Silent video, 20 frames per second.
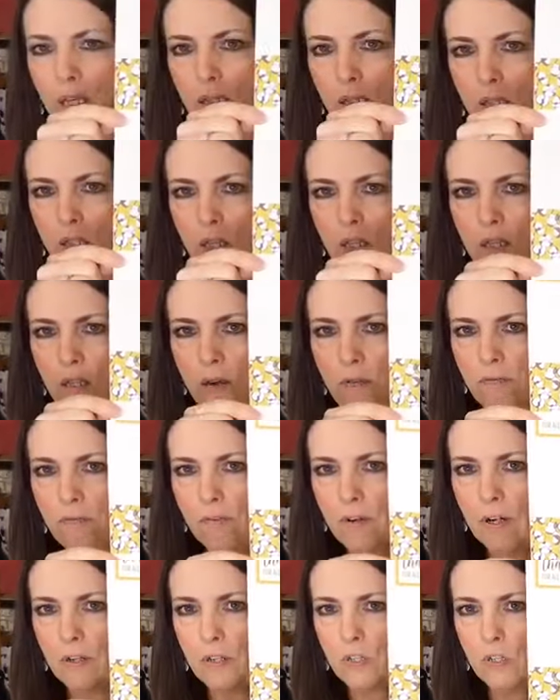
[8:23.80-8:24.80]
This is the
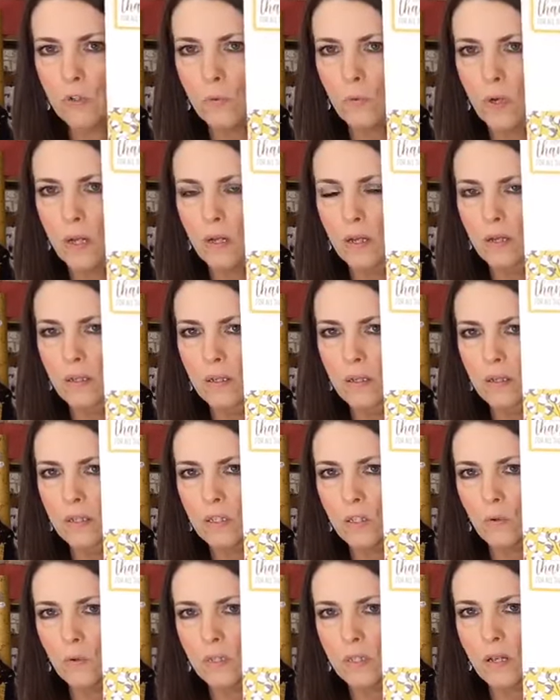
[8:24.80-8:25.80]
first one.
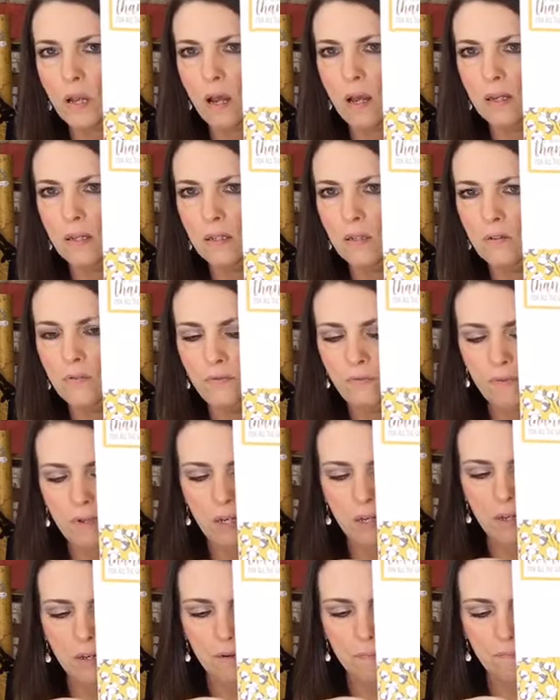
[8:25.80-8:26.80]
So it's kind of
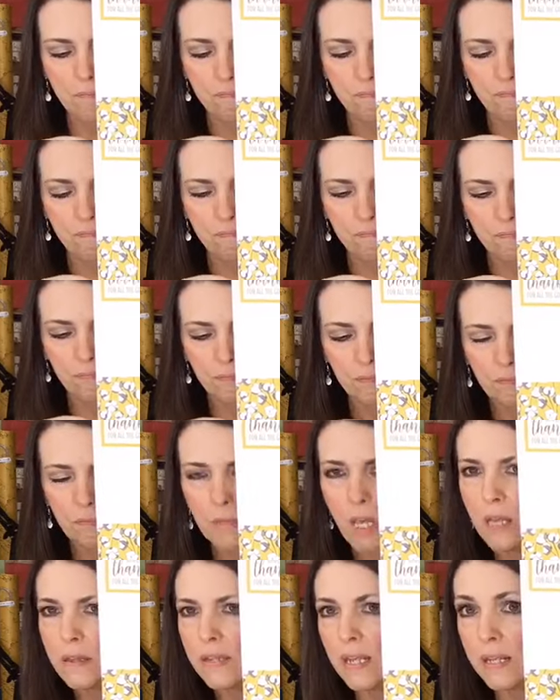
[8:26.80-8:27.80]

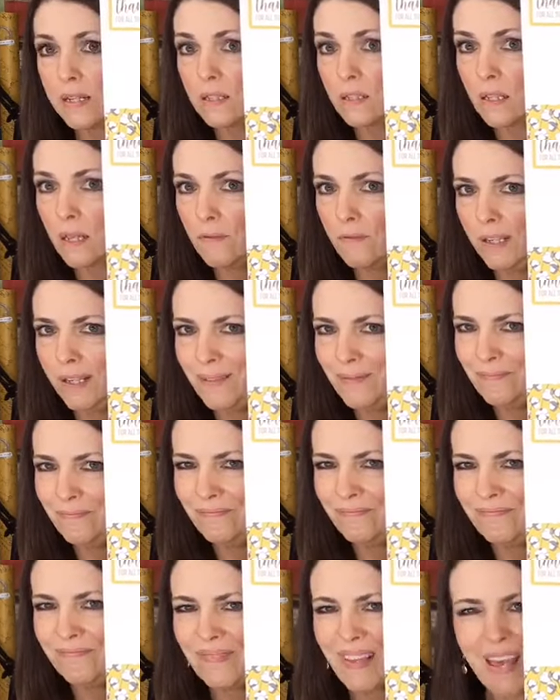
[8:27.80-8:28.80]
Thanksgiving
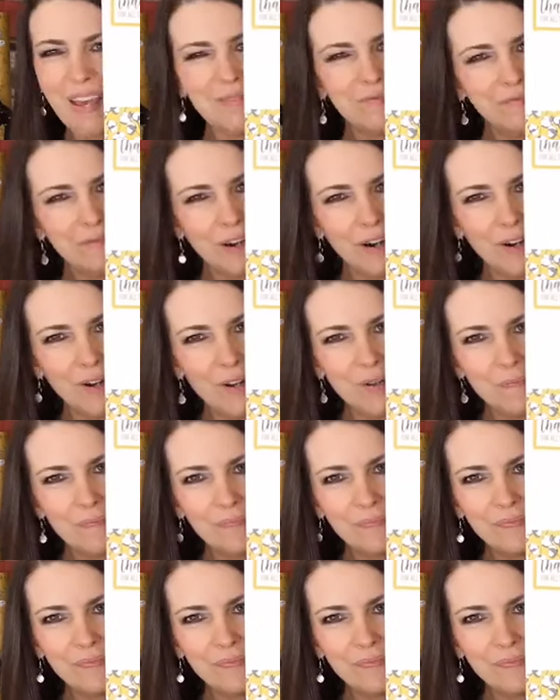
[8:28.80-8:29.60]
and fall.